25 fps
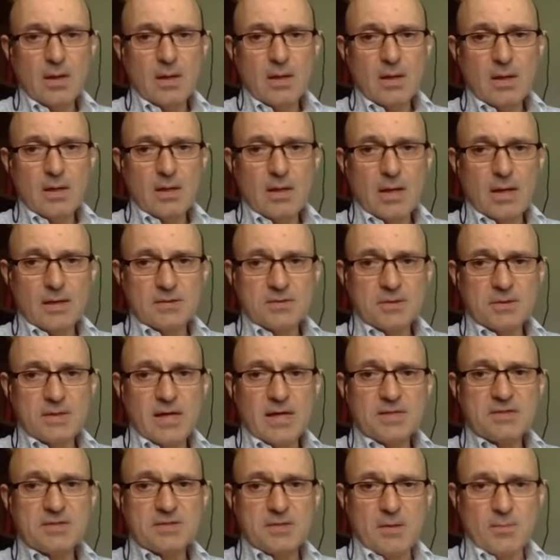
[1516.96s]
That, so
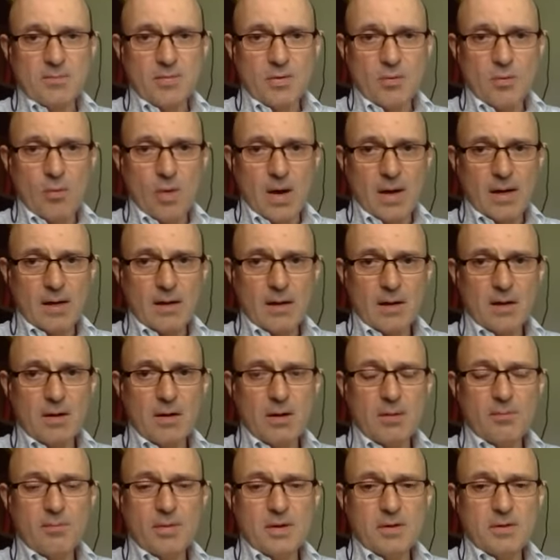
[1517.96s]
that's number one.
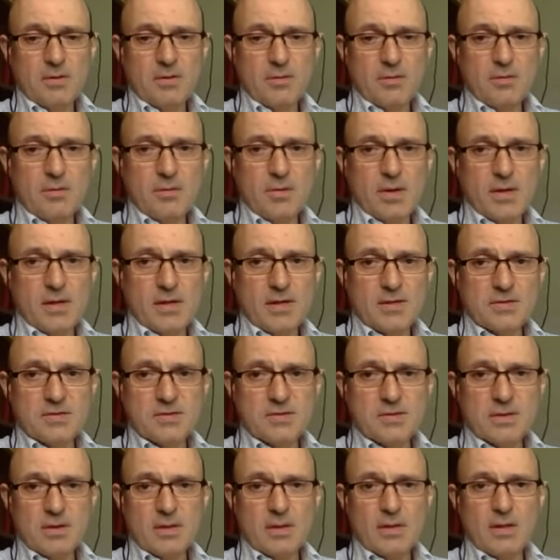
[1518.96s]
Number two
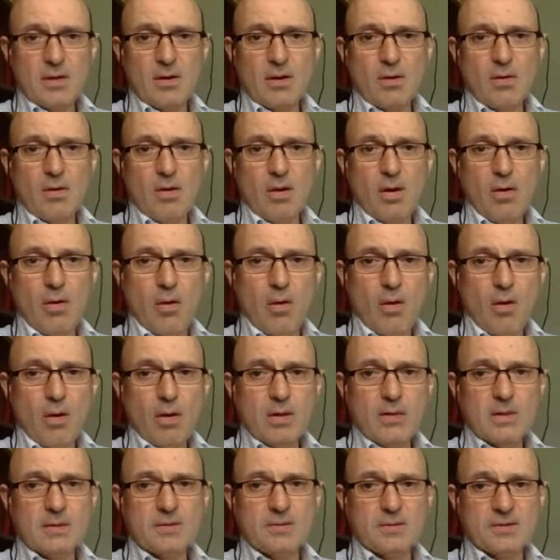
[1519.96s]
is all
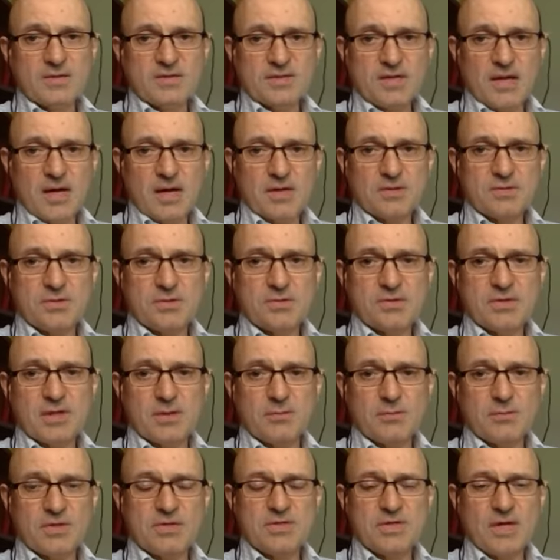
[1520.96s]
the transactions that
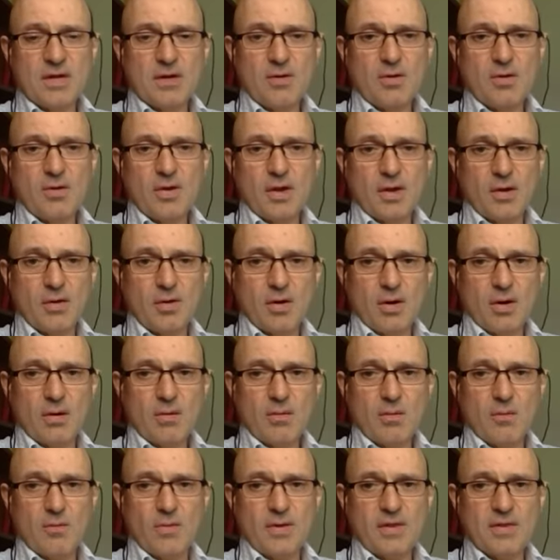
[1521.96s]
we see going on
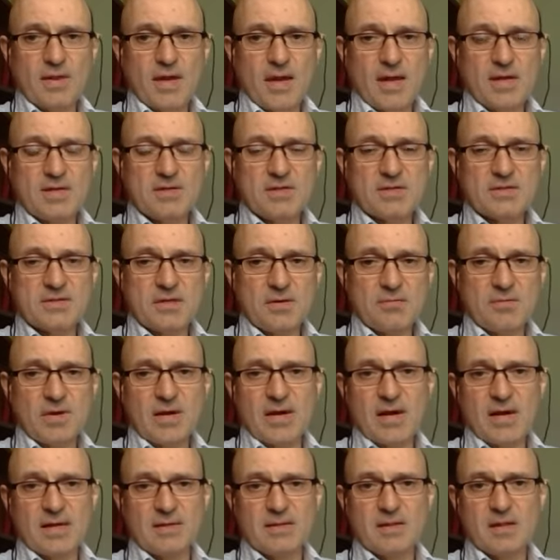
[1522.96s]
with agency
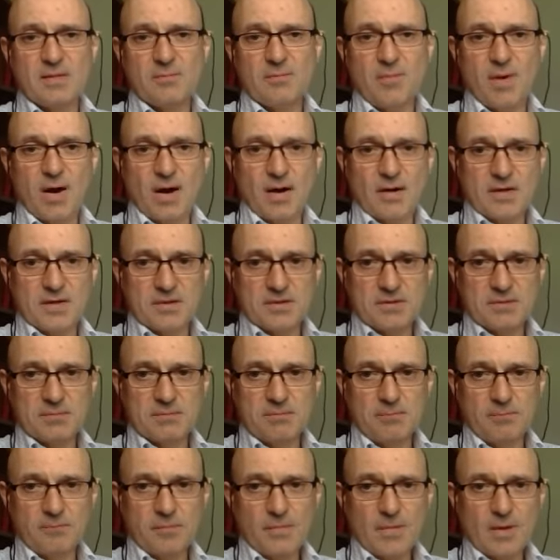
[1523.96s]
related parties.
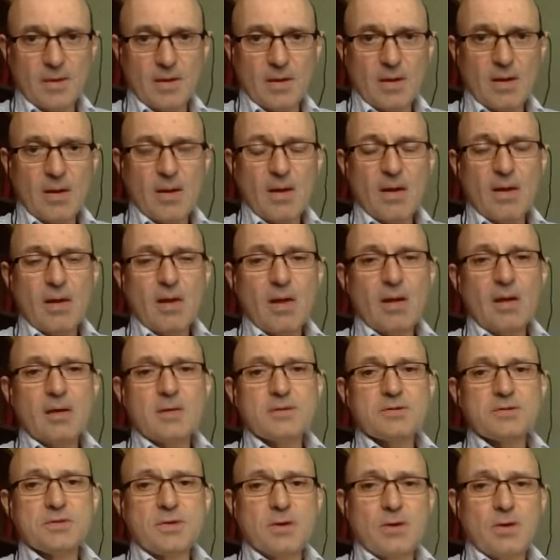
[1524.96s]

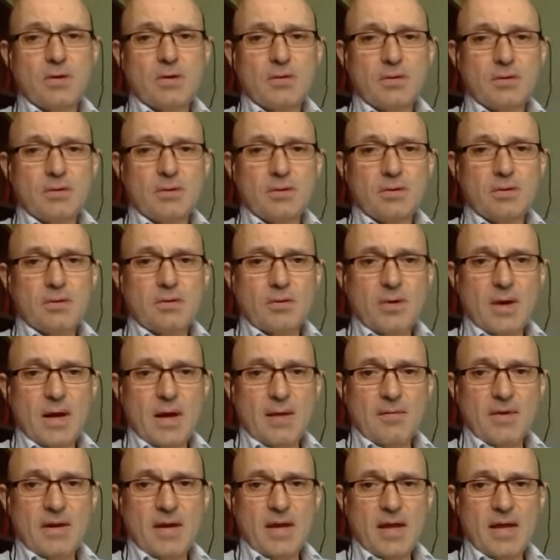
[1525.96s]
So you
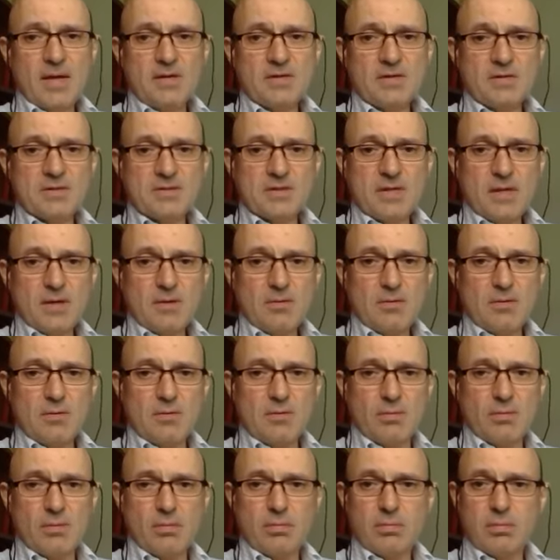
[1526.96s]
have an agency
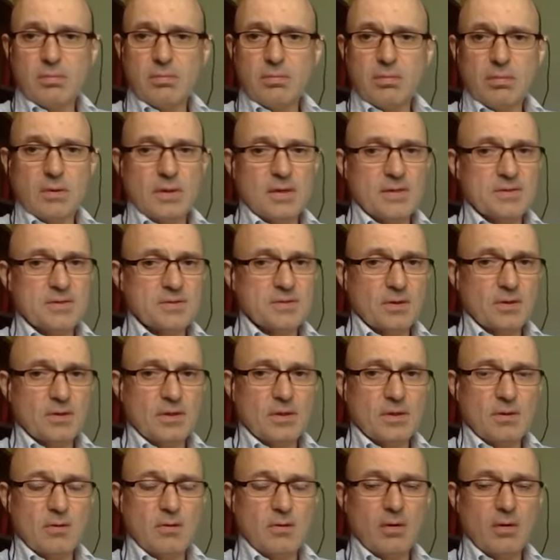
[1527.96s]
who is on, the,
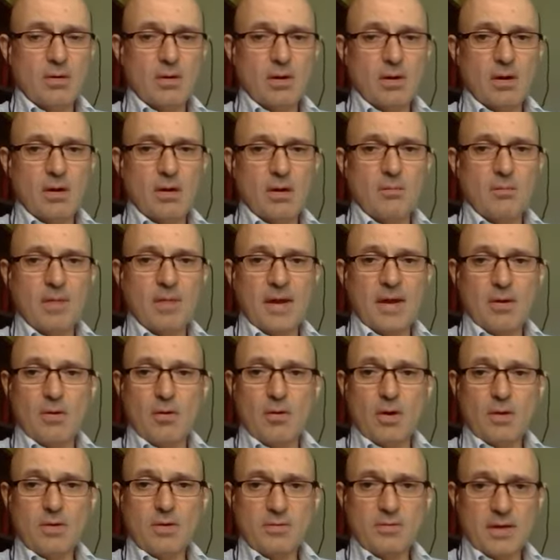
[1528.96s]
on uh, by
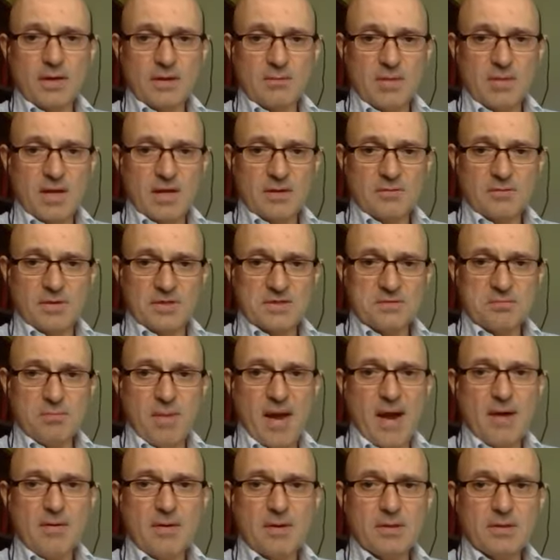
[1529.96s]
contract being
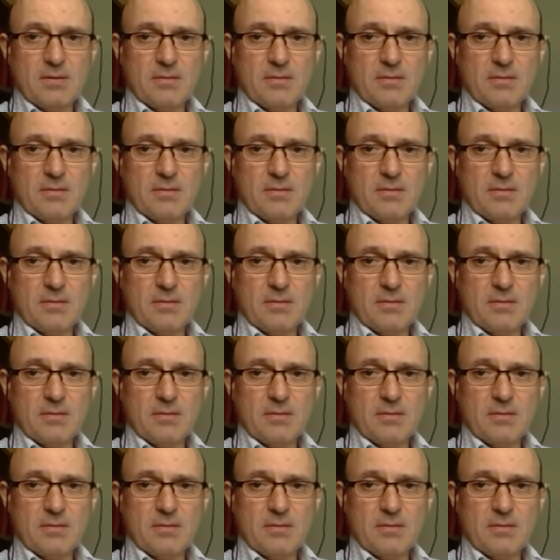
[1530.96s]
transparent